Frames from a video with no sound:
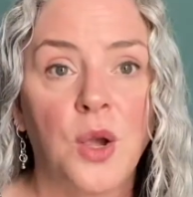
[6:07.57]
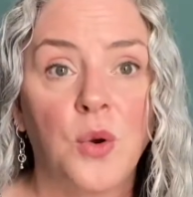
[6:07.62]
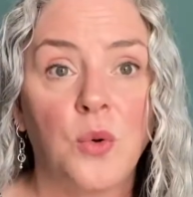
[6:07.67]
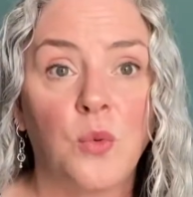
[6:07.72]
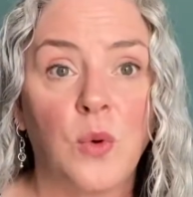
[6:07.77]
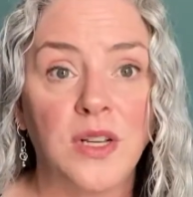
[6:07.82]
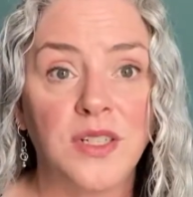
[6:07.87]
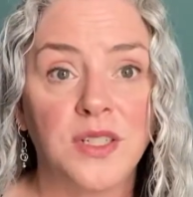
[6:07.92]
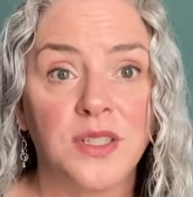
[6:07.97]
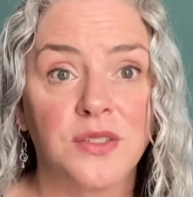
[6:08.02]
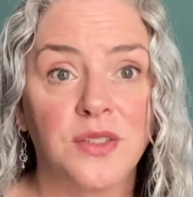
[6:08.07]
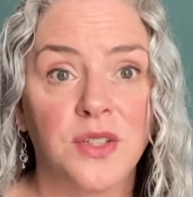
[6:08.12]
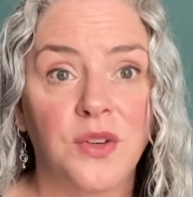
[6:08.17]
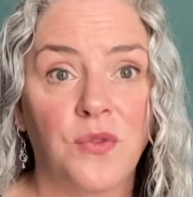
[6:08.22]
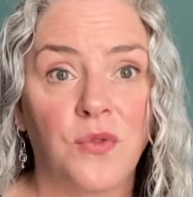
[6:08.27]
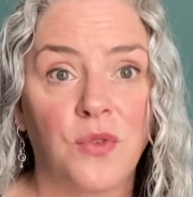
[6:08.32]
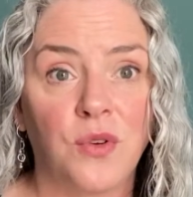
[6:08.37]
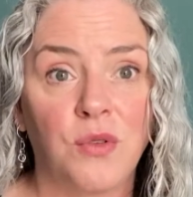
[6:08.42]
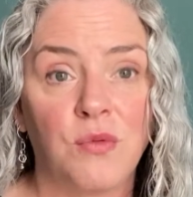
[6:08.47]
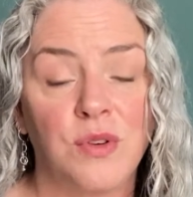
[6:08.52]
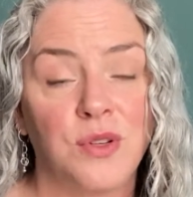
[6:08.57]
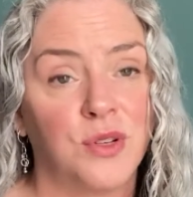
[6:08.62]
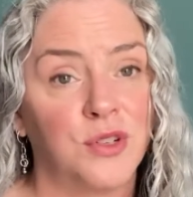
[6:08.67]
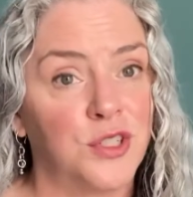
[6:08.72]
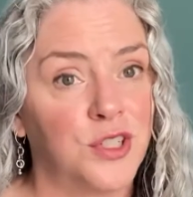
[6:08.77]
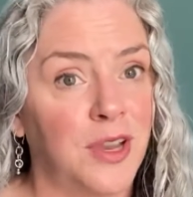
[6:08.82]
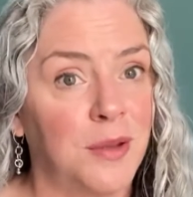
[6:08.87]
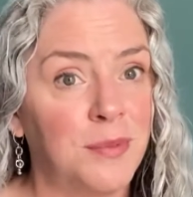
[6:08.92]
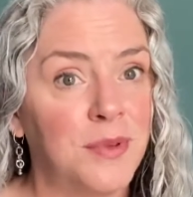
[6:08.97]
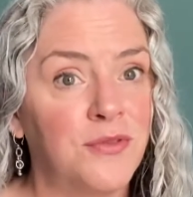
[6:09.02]
What to look for when you're
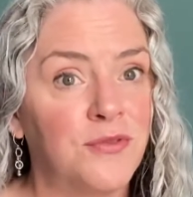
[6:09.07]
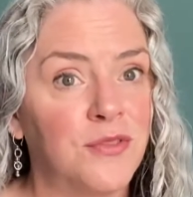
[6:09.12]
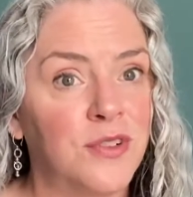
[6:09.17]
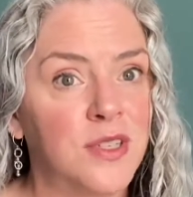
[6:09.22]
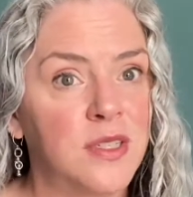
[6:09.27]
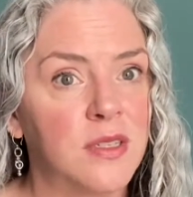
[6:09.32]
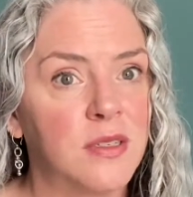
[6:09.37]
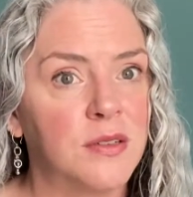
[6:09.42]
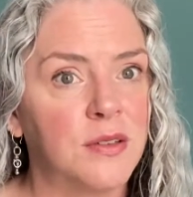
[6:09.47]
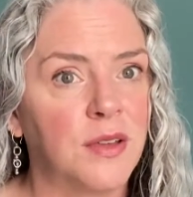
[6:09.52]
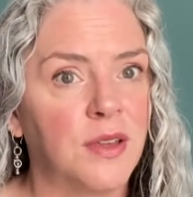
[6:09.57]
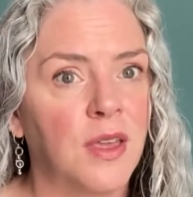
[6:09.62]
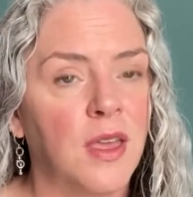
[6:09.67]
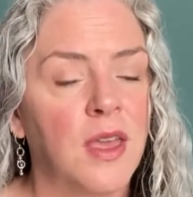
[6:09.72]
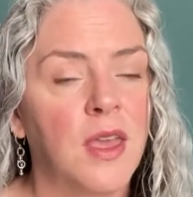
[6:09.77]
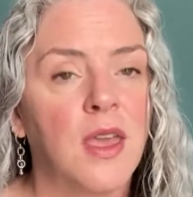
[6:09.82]
shopping for silk?